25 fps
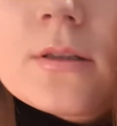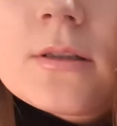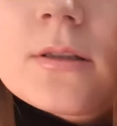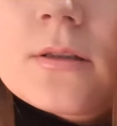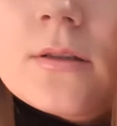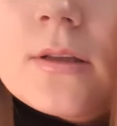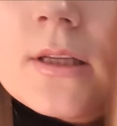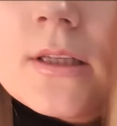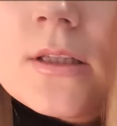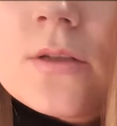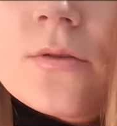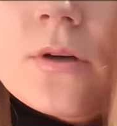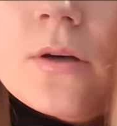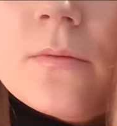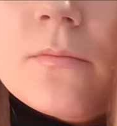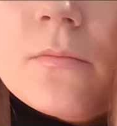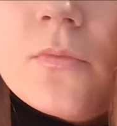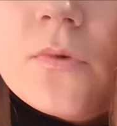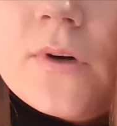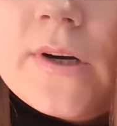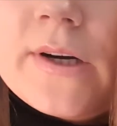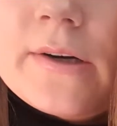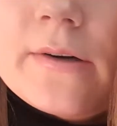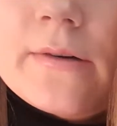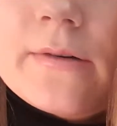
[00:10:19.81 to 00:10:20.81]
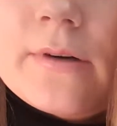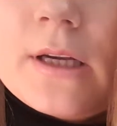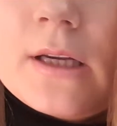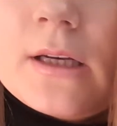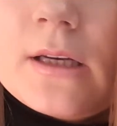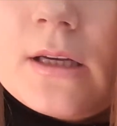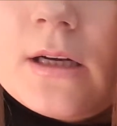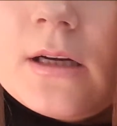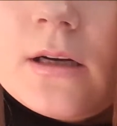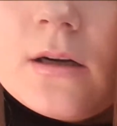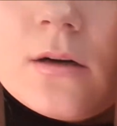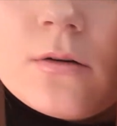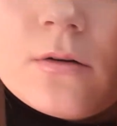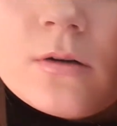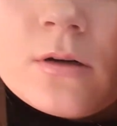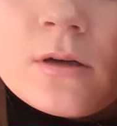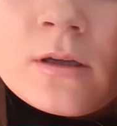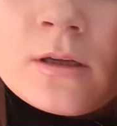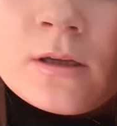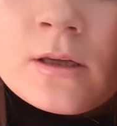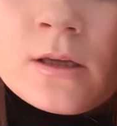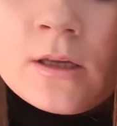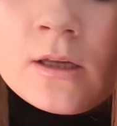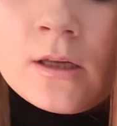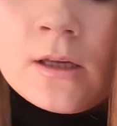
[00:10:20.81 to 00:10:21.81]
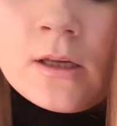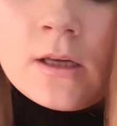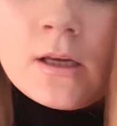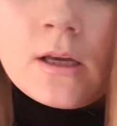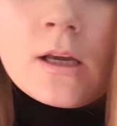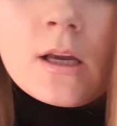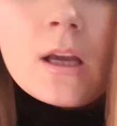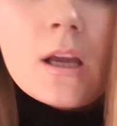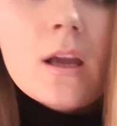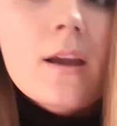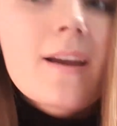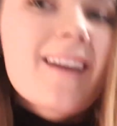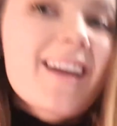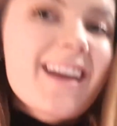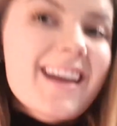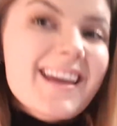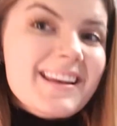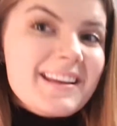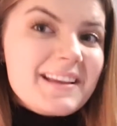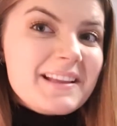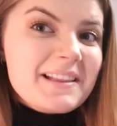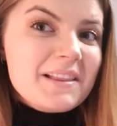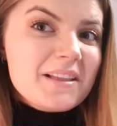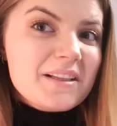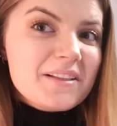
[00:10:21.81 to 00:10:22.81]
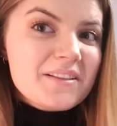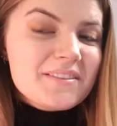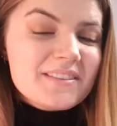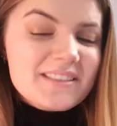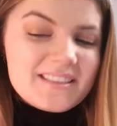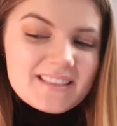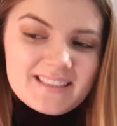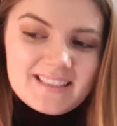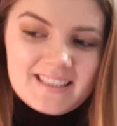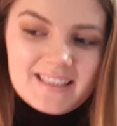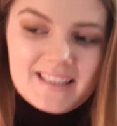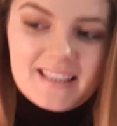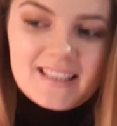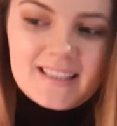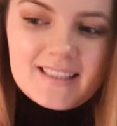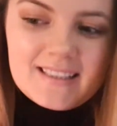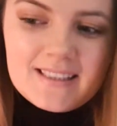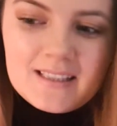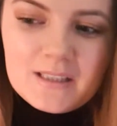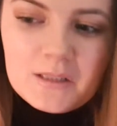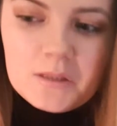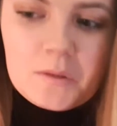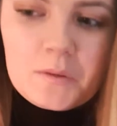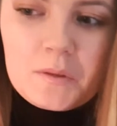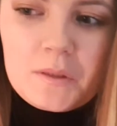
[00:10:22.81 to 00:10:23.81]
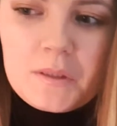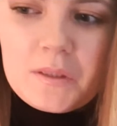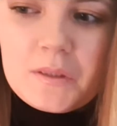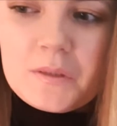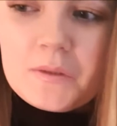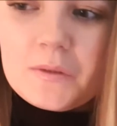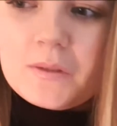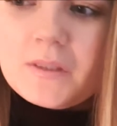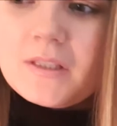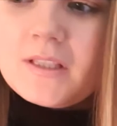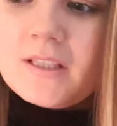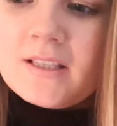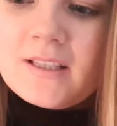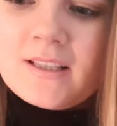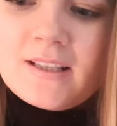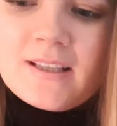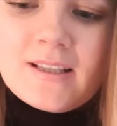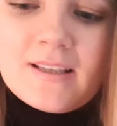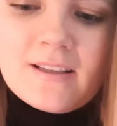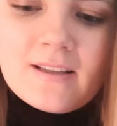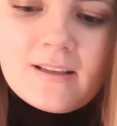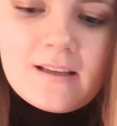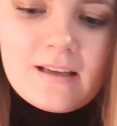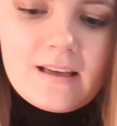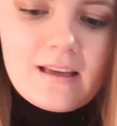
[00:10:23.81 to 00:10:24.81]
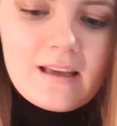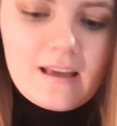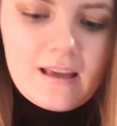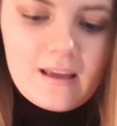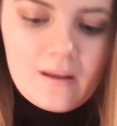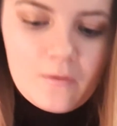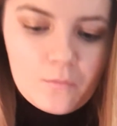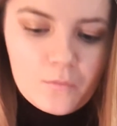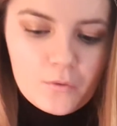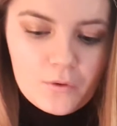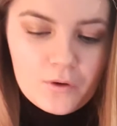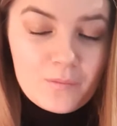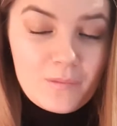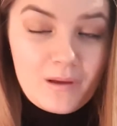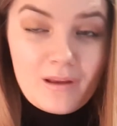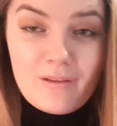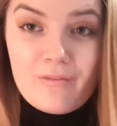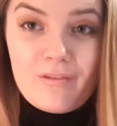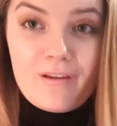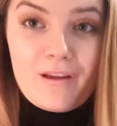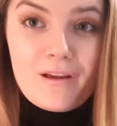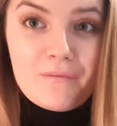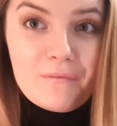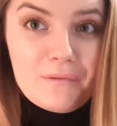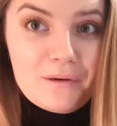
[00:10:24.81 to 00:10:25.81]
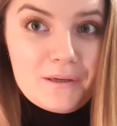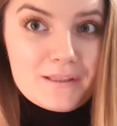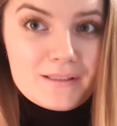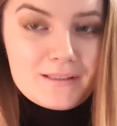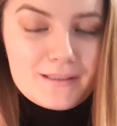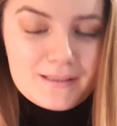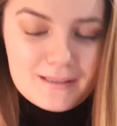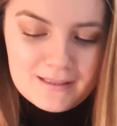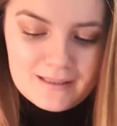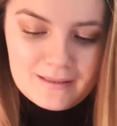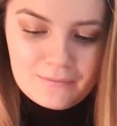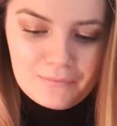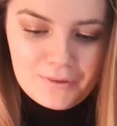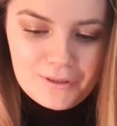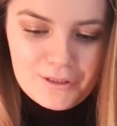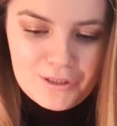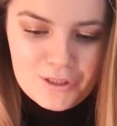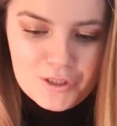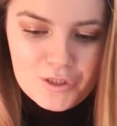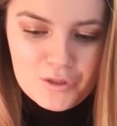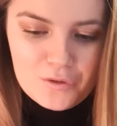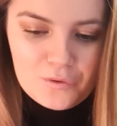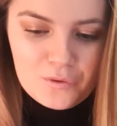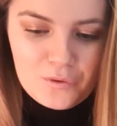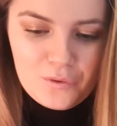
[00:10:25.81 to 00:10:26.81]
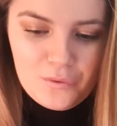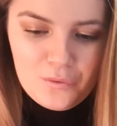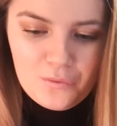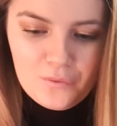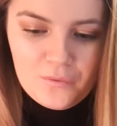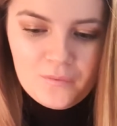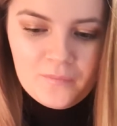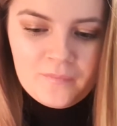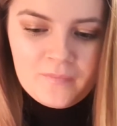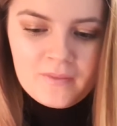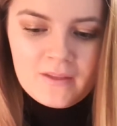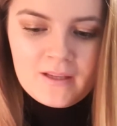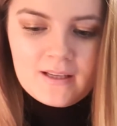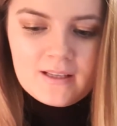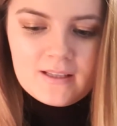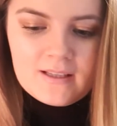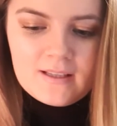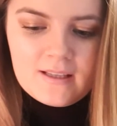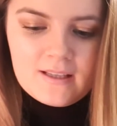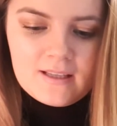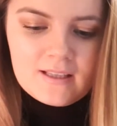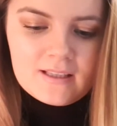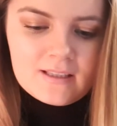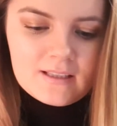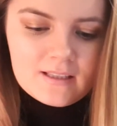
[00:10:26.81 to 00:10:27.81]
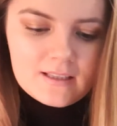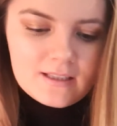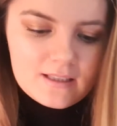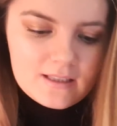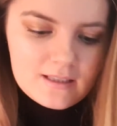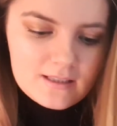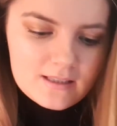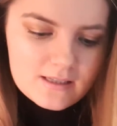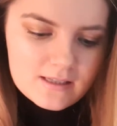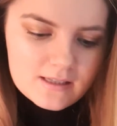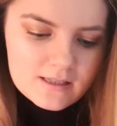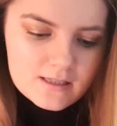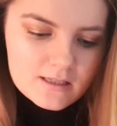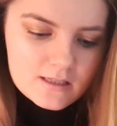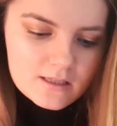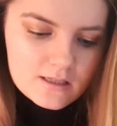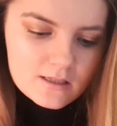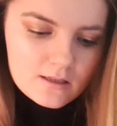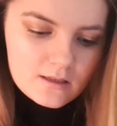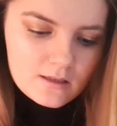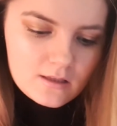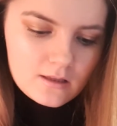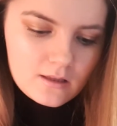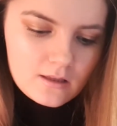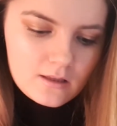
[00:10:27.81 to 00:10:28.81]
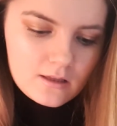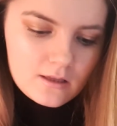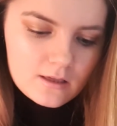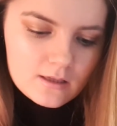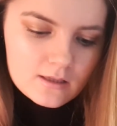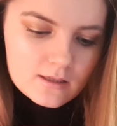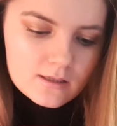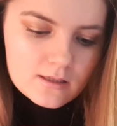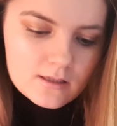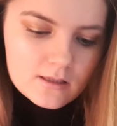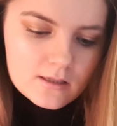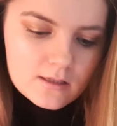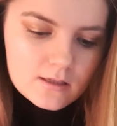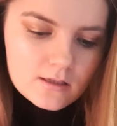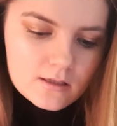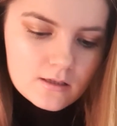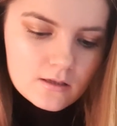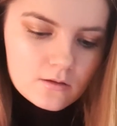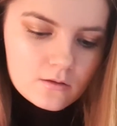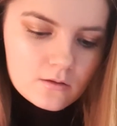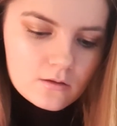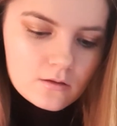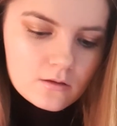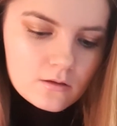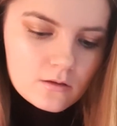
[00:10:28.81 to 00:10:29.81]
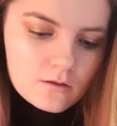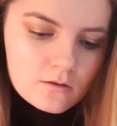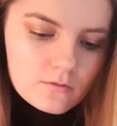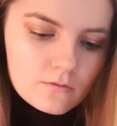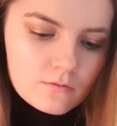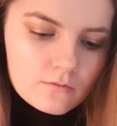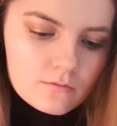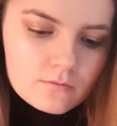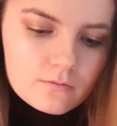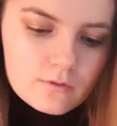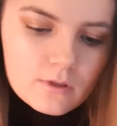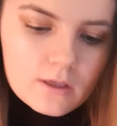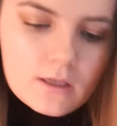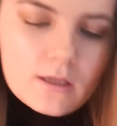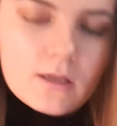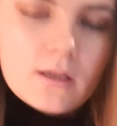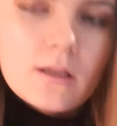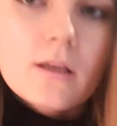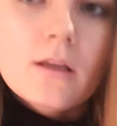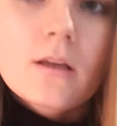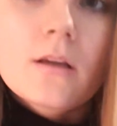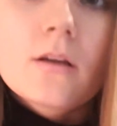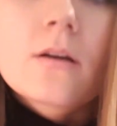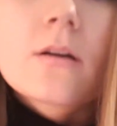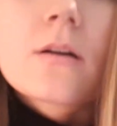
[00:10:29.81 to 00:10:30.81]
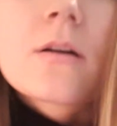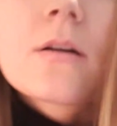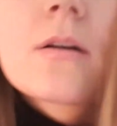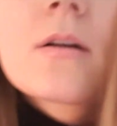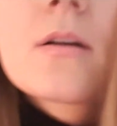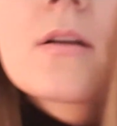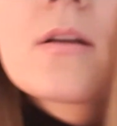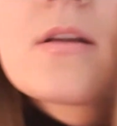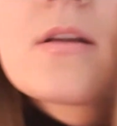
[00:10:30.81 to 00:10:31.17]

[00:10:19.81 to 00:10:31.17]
So that's what I'm wearing right now. And I love it. I think it's so cute. And one of my favorites, I'm going to show you, is this right here.